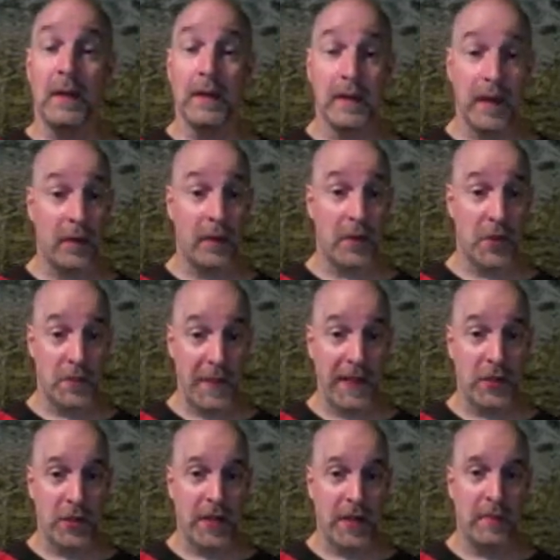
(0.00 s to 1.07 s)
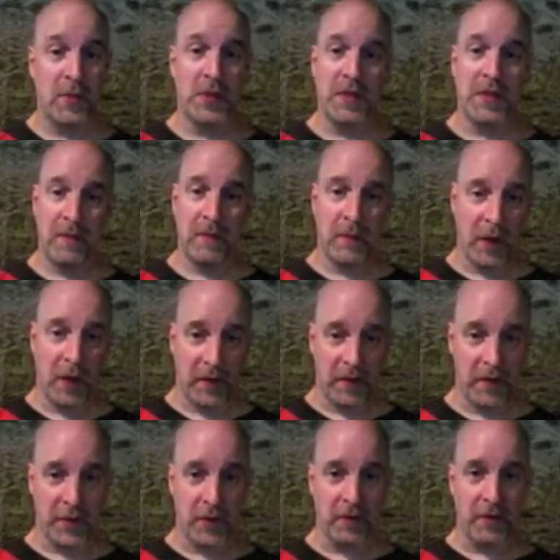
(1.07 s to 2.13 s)
You got to respect your neighbors even if they're not
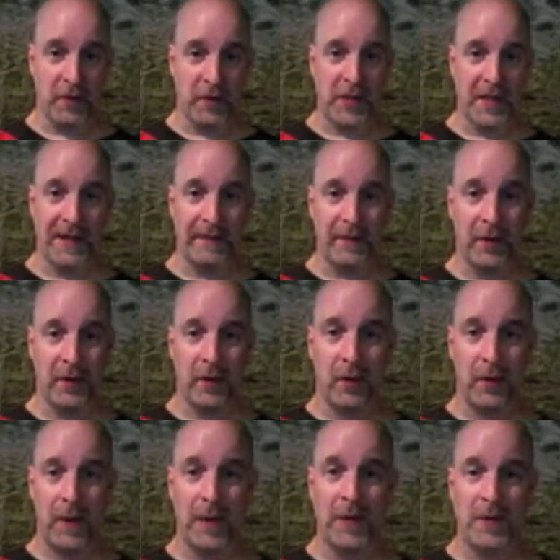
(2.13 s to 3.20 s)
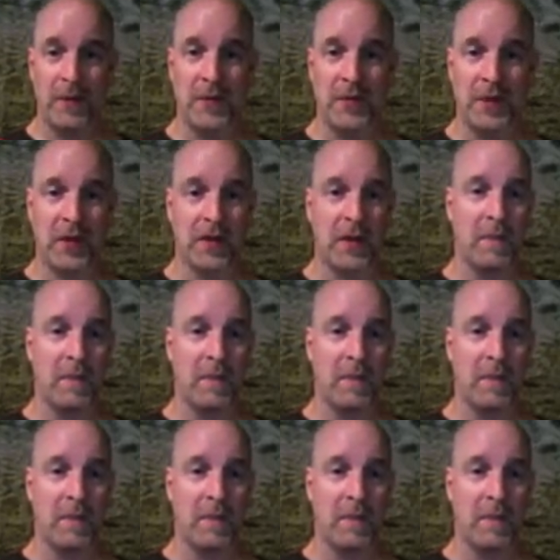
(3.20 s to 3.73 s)
on the server, because you never know when someone's going to come